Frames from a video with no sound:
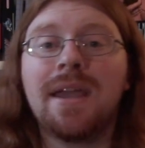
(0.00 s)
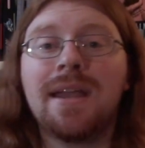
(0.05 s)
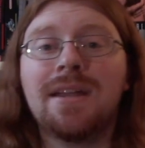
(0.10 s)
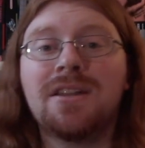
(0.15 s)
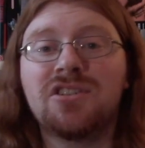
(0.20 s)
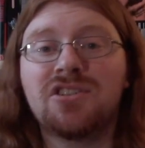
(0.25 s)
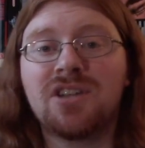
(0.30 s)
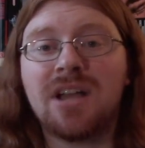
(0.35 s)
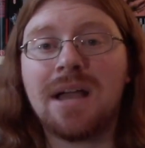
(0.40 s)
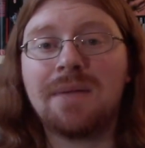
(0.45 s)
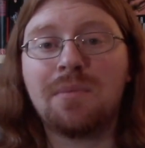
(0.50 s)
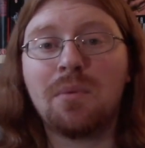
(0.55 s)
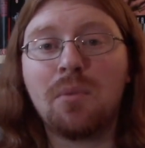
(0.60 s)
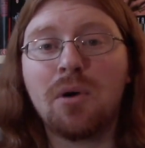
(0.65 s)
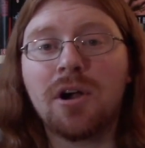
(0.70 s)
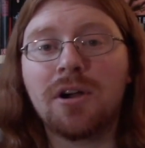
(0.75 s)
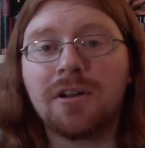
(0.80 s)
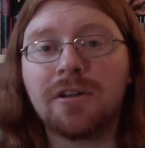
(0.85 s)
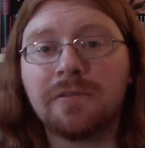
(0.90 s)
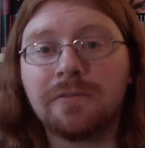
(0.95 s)
page I'm a
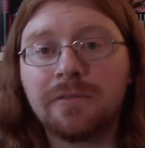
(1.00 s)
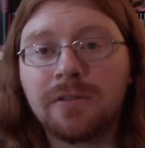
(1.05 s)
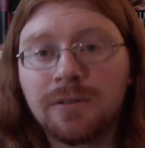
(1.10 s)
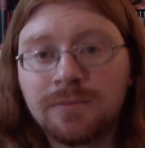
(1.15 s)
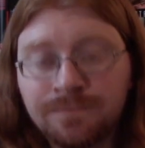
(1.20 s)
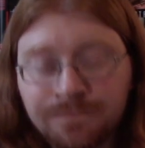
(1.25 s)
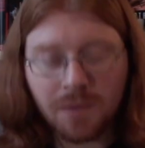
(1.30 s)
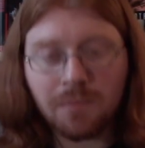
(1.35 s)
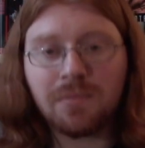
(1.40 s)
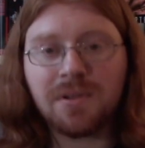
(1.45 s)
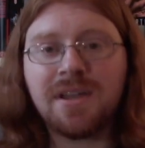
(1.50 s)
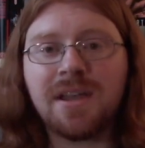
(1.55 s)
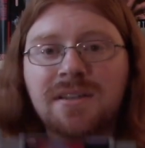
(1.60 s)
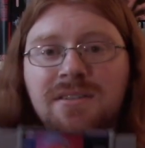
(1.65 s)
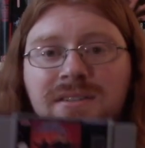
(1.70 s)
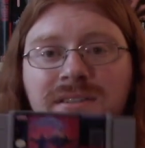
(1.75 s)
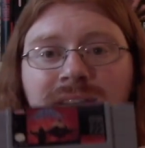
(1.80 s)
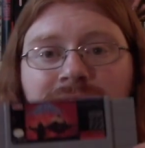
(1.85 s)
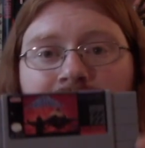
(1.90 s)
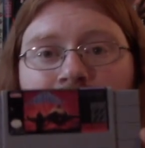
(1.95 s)
part of. But
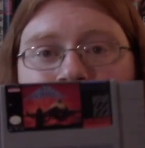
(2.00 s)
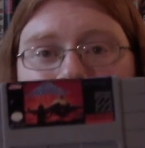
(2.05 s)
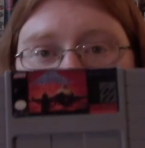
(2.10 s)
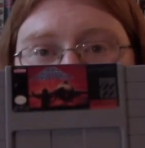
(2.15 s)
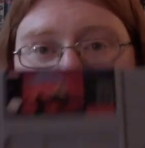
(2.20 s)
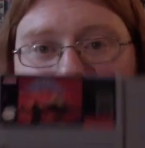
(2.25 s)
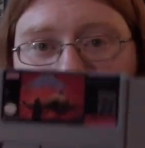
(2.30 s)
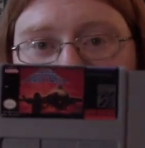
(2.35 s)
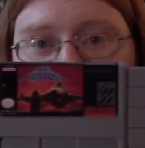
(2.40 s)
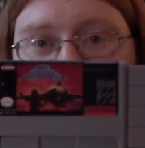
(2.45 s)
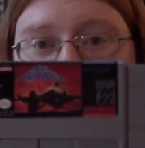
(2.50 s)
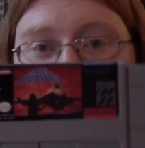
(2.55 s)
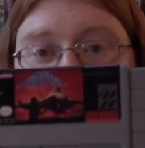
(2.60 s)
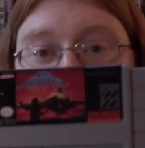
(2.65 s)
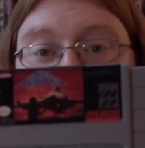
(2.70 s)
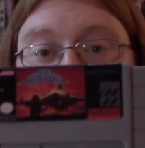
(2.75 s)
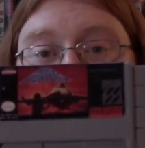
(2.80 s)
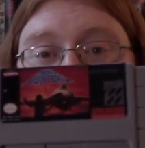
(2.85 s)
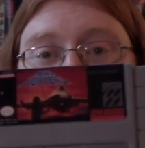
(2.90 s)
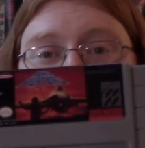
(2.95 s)
yes, got Aero
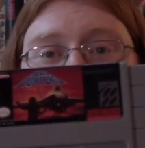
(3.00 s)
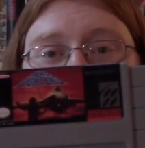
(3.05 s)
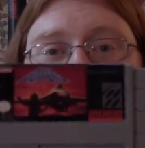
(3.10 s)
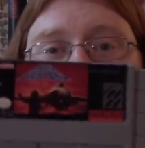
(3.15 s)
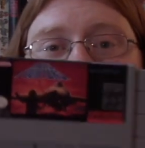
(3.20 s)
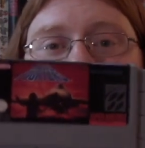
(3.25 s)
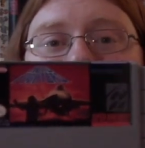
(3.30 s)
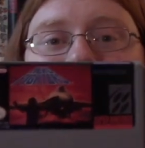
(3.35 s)
Fighters. I'm really glad to